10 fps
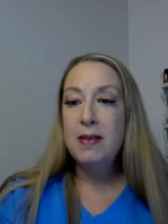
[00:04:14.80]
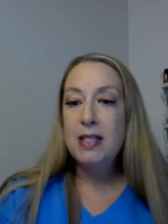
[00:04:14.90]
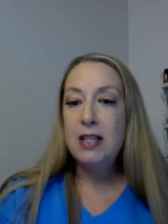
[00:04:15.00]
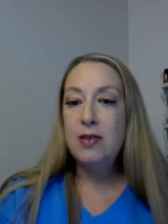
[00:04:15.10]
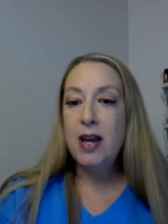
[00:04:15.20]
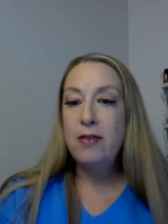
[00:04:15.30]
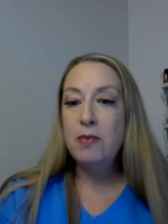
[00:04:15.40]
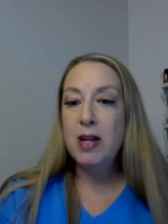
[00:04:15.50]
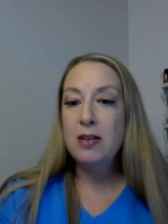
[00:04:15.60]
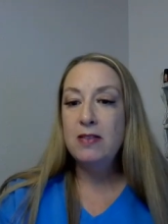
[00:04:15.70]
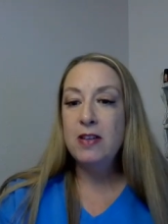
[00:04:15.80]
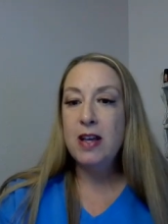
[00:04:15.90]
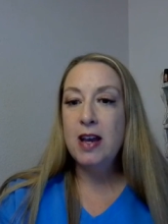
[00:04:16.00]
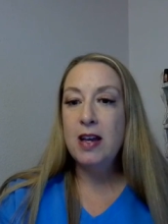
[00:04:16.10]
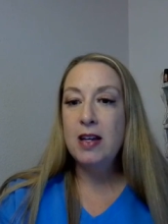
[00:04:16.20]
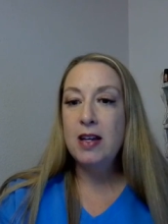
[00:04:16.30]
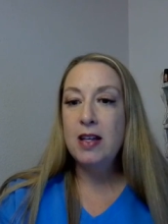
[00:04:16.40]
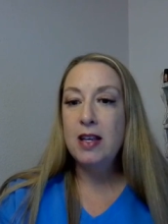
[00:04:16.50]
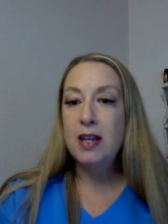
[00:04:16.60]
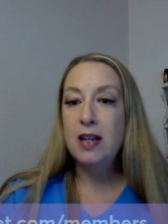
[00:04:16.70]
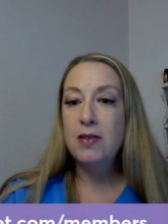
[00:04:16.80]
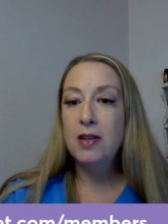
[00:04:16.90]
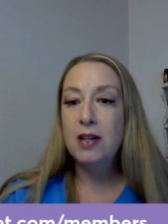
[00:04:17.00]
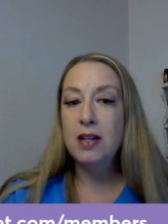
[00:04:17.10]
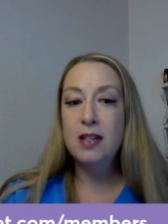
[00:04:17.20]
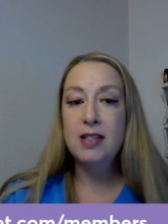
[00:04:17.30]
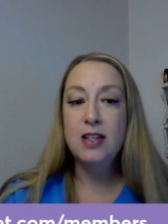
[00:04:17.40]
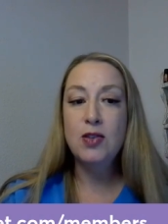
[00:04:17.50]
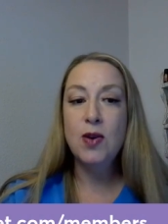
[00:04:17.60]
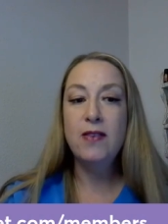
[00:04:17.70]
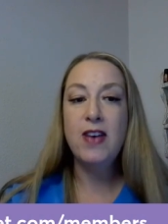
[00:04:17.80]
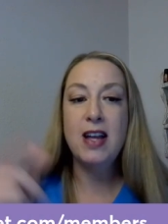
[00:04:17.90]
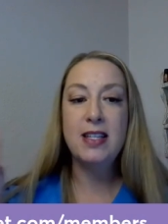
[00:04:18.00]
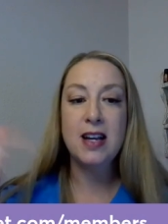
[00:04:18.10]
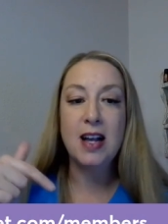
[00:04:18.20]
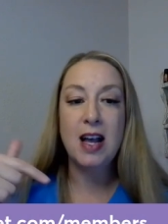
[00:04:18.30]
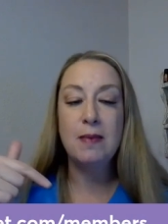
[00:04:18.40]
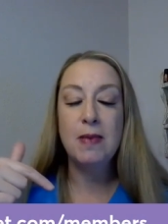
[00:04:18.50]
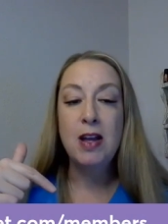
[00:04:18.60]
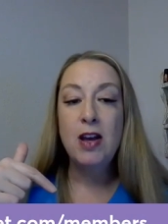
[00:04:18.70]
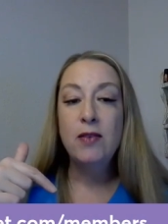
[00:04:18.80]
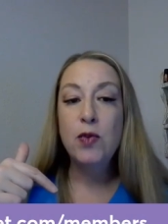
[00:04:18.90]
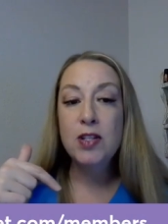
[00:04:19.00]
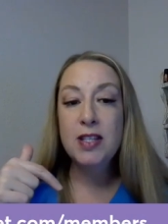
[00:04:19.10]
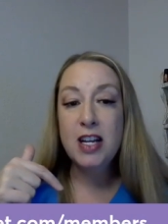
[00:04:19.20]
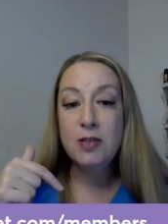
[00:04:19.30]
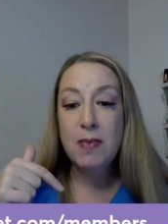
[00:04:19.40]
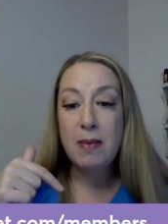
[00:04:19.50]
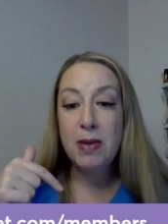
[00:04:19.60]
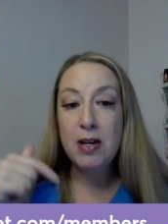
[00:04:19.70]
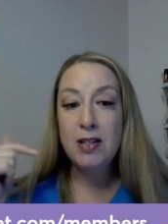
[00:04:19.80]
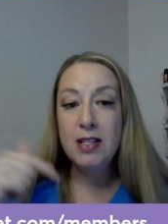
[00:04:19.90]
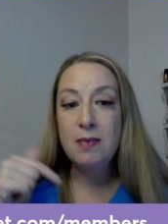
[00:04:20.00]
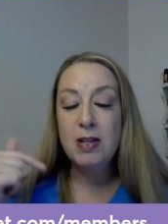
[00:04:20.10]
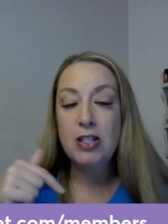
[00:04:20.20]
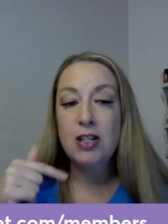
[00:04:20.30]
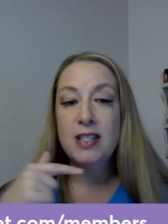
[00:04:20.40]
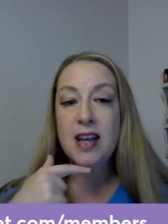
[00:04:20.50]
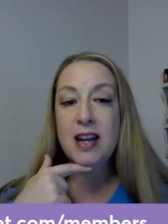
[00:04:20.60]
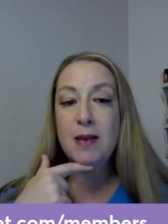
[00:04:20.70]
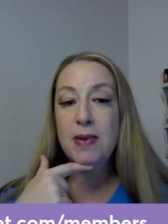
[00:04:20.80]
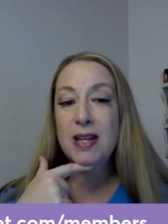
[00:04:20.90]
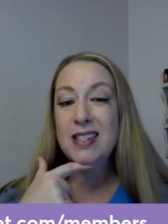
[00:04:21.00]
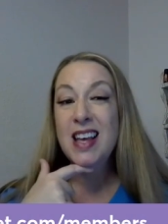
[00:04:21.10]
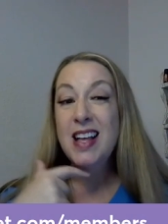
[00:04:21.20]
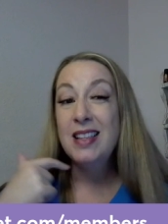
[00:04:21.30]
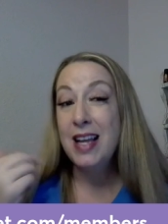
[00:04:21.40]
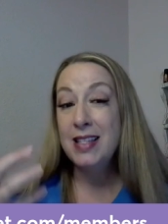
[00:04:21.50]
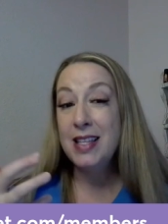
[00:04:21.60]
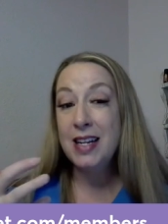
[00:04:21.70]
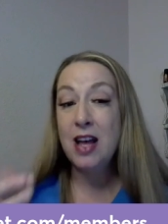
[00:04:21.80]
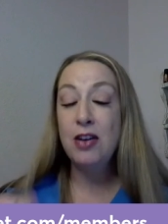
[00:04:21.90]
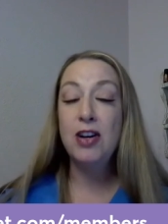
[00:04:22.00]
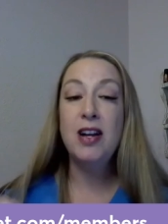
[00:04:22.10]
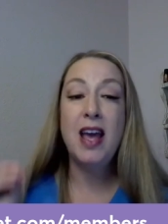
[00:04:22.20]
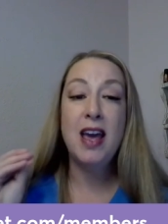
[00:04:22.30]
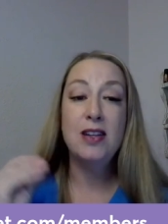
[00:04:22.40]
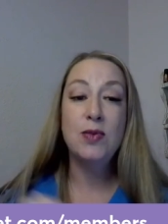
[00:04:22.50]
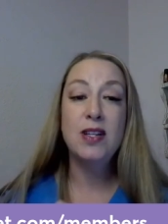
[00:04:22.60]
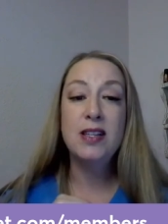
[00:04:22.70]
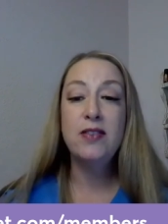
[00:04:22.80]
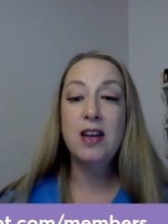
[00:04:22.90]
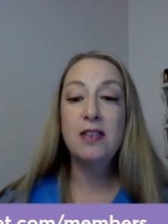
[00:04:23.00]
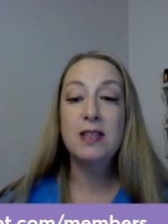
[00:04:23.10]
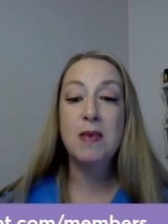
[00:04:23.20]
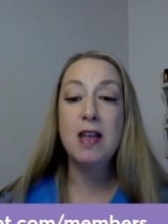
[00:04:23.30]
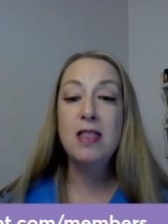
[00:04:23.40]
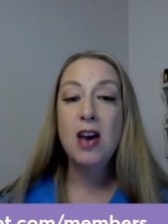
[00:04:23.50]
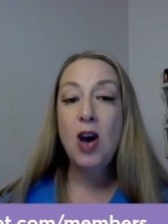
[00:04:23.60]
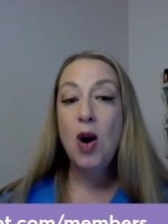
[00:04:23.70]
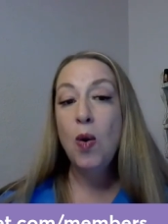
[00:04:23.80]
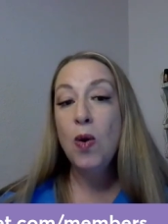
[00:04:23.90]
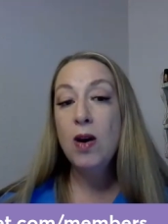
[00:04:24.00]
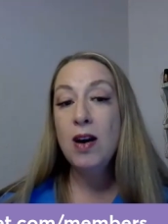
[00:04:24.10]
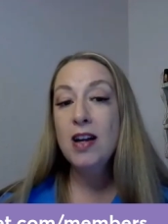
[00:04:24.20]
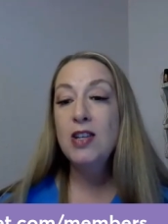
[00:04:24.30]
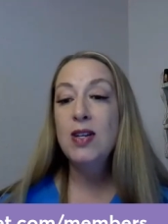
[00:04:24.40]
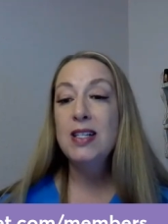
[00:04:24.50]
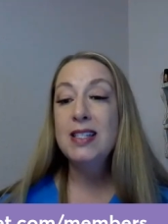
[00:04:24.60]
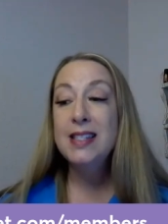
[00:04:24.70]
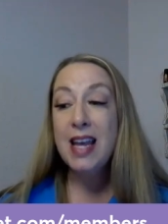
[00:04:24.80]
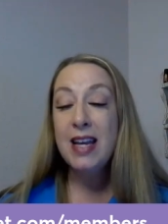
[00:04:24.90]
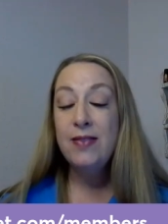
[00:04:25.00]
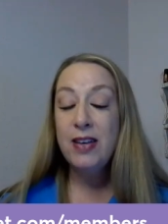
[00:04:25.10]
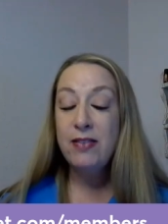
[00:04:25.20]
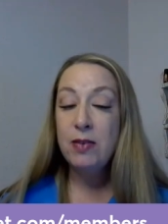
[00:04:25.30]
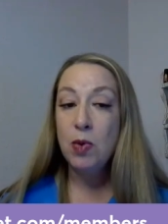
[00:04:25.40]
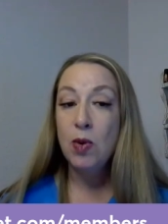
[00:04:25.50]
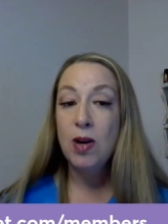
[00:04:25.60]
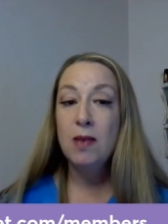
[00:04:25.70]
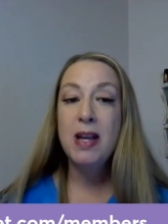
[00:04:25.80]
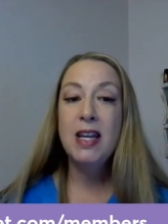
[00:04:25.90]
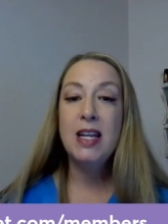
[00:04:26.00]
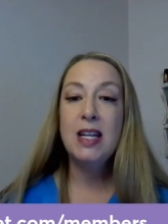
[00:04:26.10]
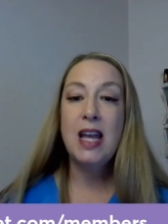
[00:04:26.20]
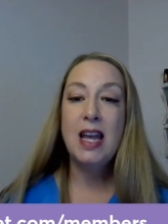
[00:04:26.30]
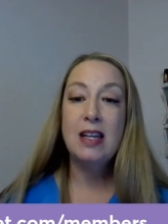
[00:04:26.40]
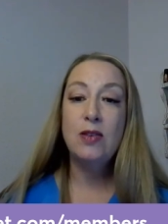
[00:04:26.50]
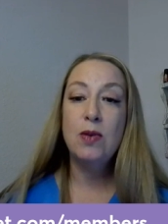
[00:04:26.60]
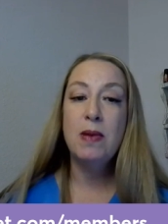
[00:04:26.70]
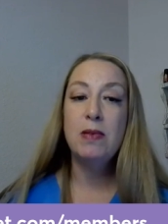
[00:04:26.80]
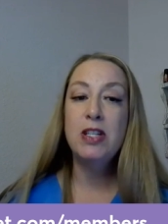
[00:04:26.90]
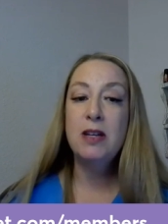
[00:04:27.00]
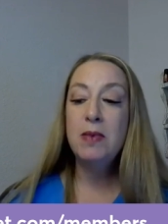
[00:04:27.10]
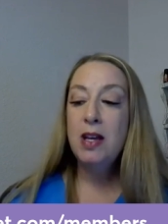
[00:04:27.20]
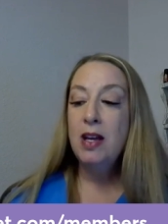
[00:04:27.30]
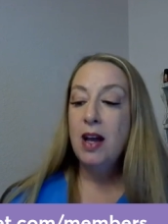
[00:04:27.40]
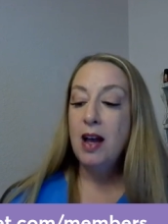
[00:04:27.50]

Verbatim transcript: let me see, do I have a banner for that? I think I do. EssentialOilVet.com forward slash members. Be sure to sign up. It's less than a dollar a day at $27 a month, or you can save even more by getting an annual membership